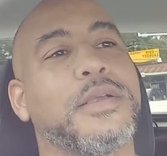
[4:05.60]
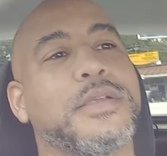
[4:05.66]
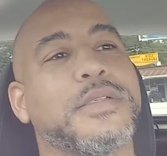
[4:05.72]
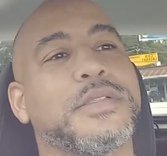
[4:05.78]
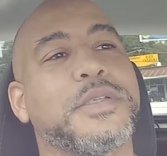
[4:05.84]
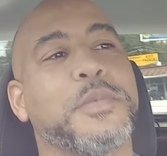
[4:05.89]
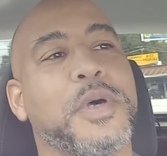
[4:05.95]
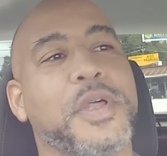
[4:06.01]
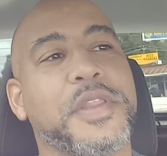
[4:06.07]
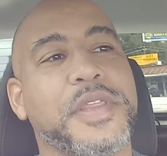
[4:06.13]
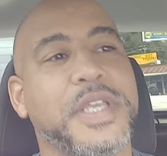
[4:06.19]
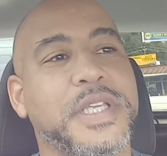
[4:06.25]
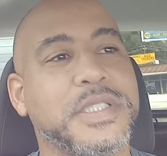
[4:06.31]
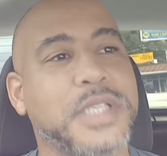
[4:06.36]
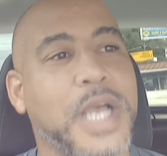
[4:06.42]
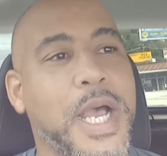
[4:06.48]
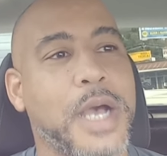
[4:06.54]
some other
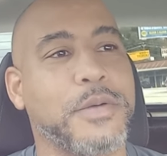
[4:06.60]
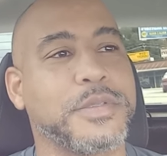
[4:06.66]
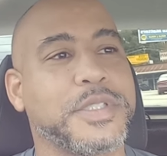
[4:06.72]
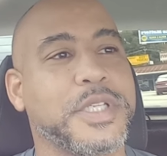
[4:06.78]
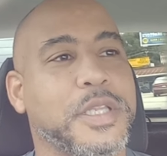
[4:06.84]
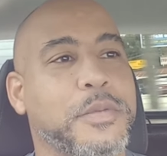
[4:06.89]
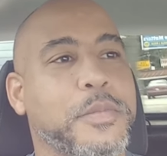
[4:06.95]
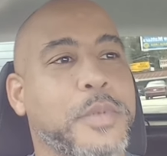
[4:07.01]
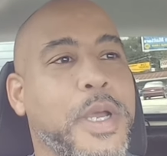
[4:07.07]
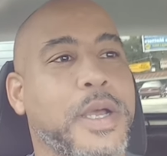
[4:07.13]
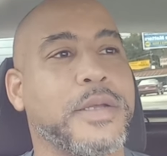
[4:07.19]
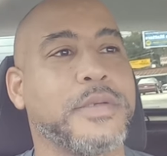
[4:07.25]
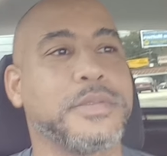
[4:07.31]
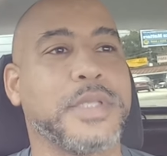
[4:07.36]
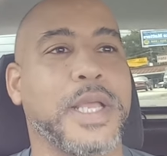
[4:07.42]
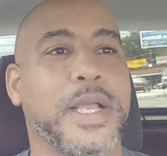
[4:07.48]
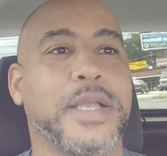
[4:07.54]
things God was telling me about.
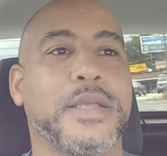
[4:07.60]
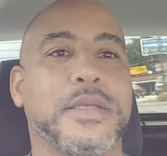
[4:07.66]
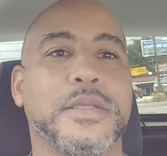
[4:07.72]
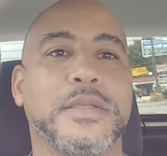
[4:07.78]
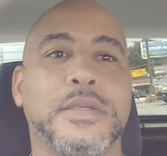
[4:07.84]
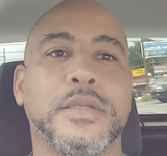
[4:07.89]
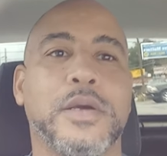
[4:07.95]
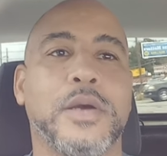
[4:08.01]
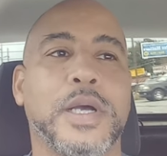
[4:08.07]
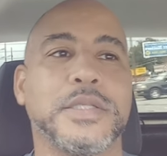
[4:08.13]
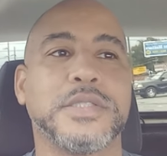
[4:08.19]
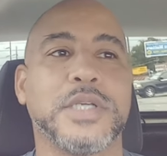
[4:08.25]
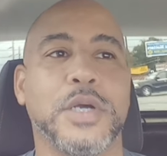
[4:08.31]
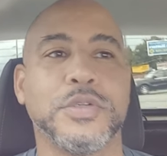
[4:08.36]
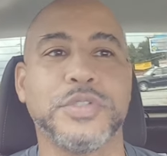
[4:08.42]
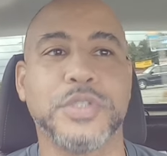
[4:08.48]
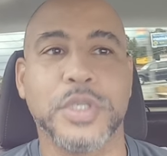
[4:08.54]
He was like, I
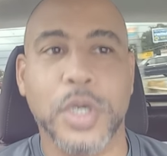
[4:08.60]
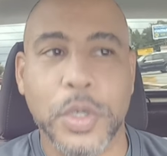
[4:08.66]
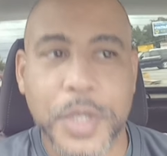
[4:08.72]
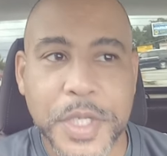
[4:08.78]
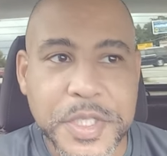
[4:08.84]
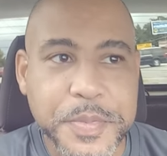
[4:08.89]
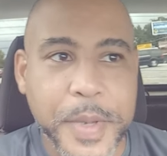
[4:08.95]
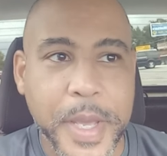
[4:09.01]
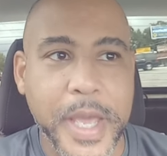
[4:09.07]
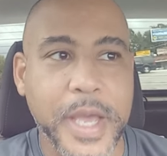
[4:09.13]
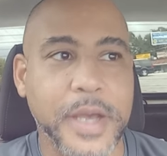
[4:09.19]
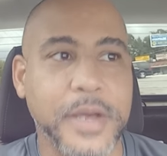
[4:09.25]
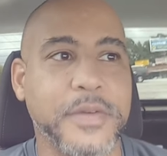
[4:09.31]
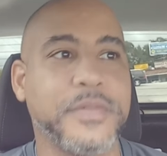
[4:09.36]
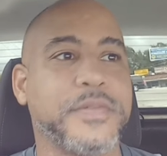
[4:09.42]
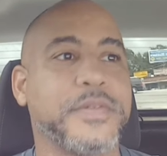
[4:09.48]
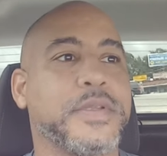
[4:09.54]
told you to go this path,
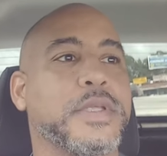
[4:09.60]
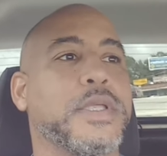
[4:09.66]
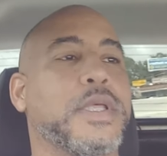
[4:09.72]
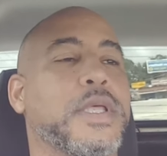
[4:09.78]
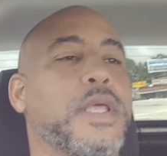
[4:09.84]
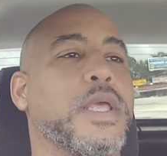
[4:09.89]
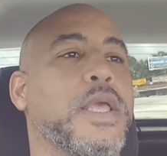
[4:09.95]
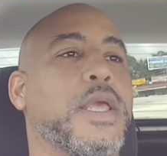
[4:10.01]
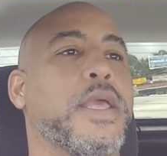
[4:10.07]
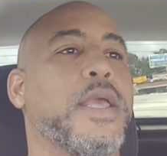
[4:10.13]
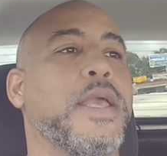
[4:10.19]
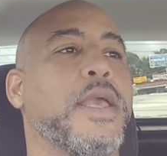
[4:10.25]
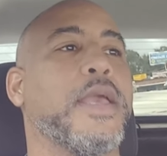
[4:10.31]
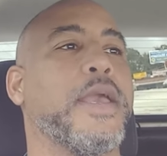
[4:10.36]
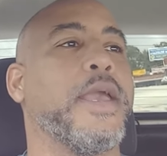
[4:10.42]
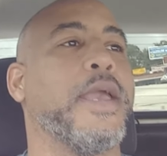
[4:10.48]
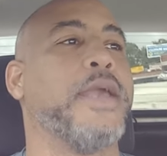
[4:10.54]

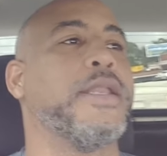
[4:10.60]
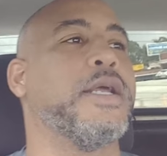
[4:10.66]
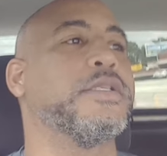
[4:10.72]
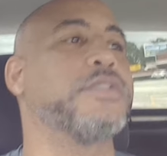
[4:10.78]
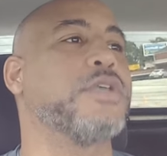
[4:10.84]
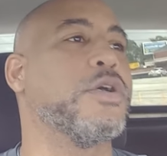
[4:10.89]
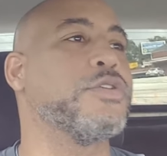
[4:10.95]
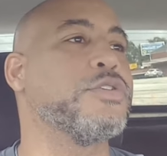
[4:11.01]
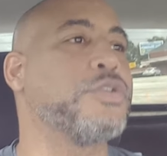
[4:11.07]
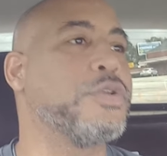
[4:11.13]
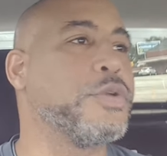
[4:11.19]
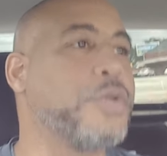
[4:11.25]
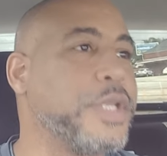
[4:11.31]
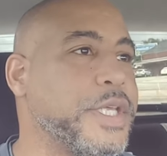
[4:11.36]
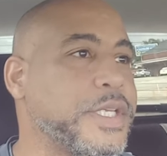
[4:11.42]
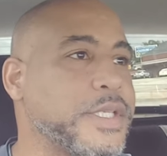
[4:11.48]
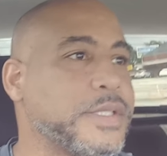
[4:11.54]
and I told you
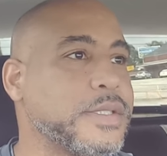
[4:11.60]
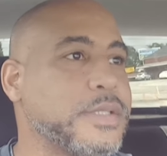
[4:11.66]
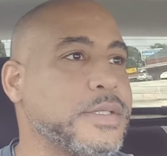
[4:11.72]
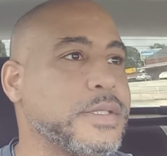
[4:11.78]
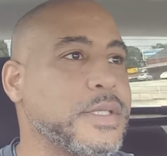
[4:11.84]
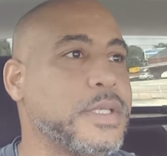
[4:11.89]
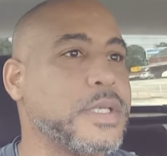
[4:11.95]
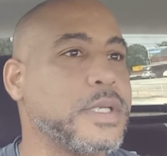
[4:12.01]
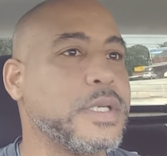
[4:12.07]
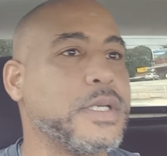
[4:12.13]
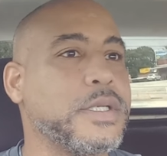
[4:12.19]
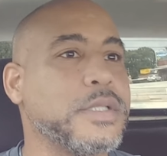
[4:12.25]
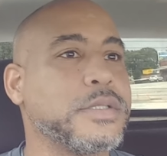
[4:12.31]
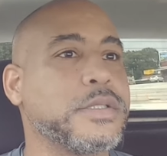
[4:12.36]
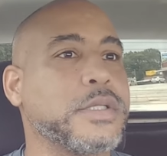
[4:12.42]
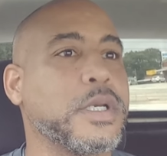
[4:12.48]
to do this.